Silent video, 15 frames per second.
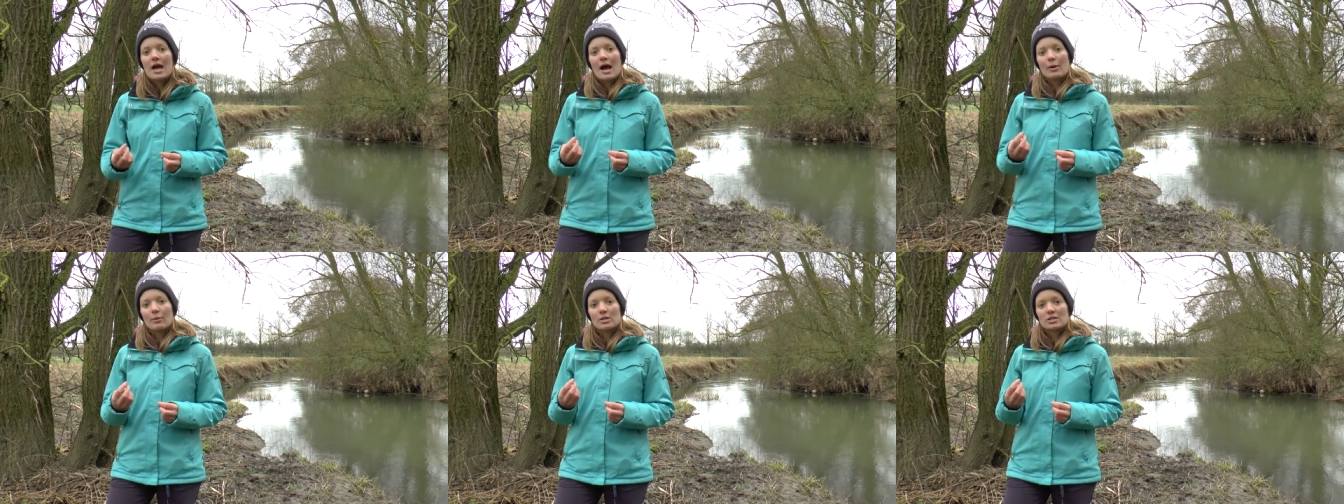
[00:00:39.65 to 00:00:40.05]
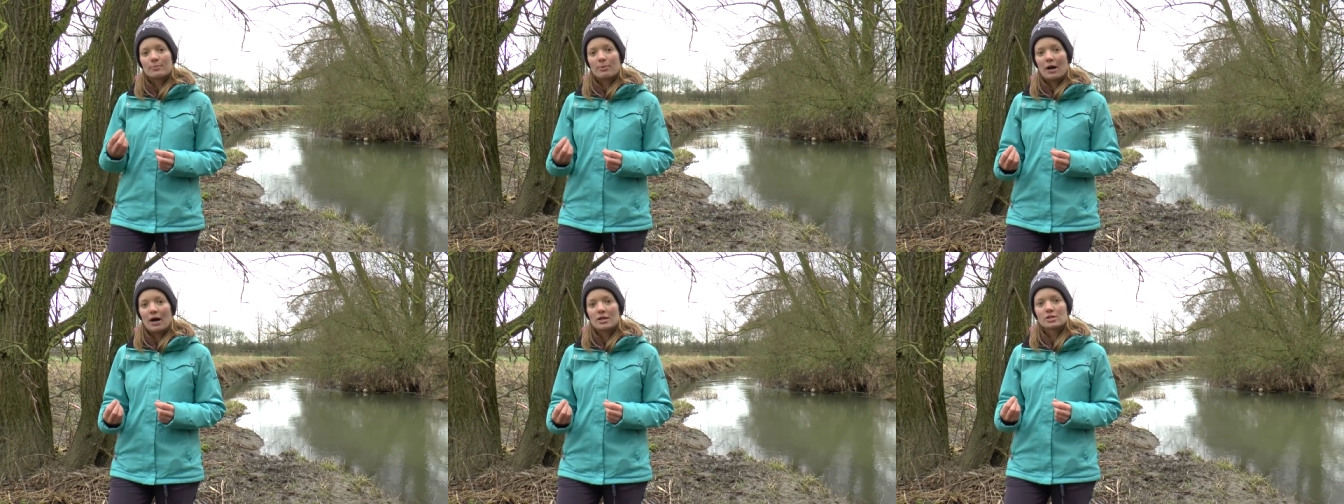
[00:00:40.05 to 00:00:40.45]
at which a
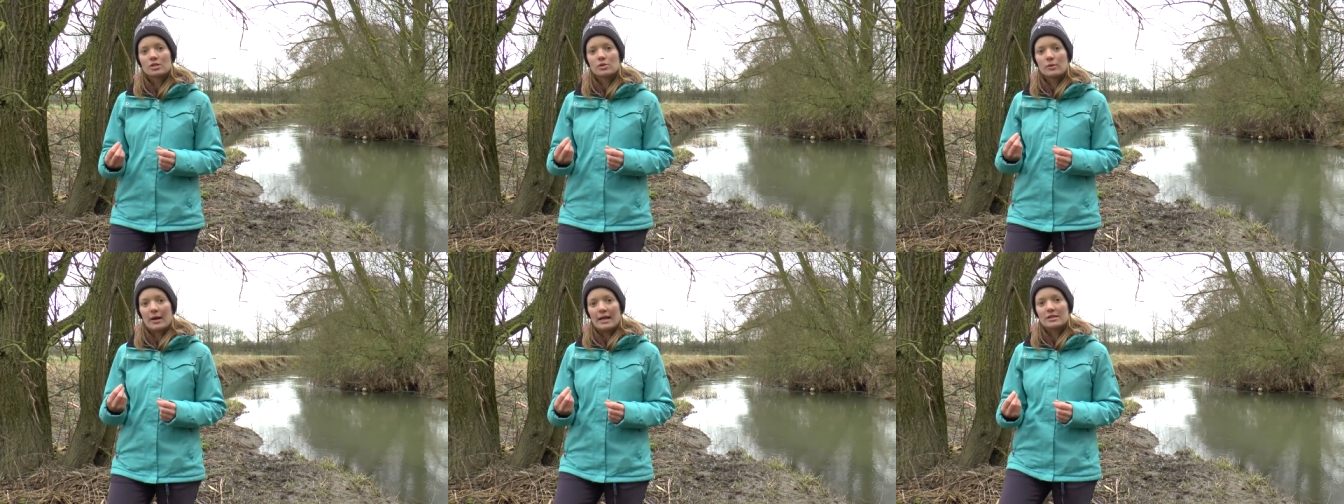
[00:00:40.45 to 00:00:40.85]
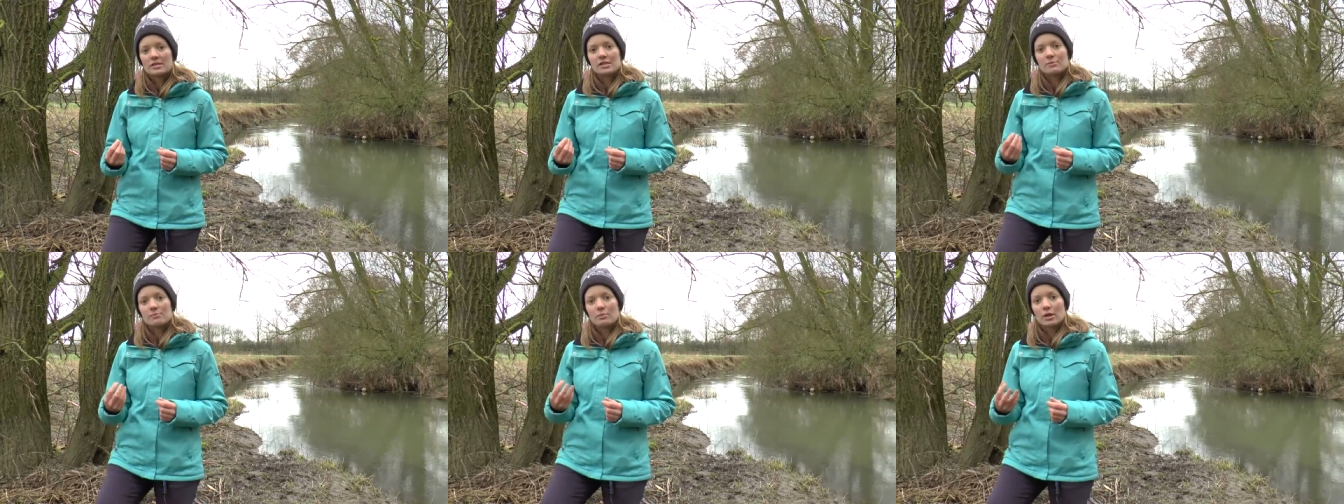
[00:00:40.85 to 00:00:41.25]
particle
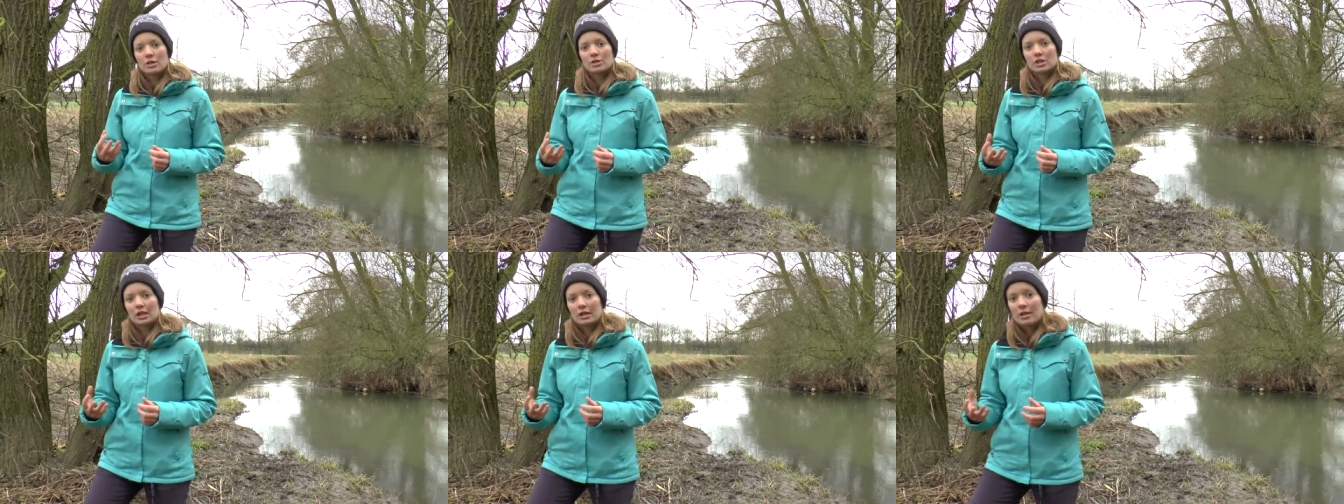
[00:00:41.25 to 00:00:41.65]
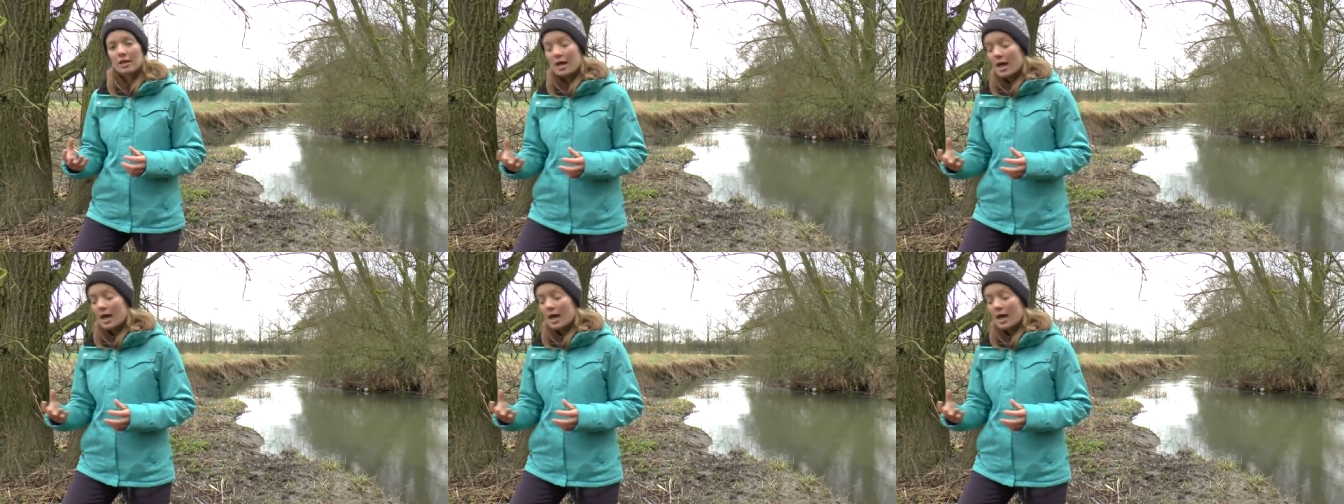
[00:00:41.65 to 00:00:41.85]
enters motion.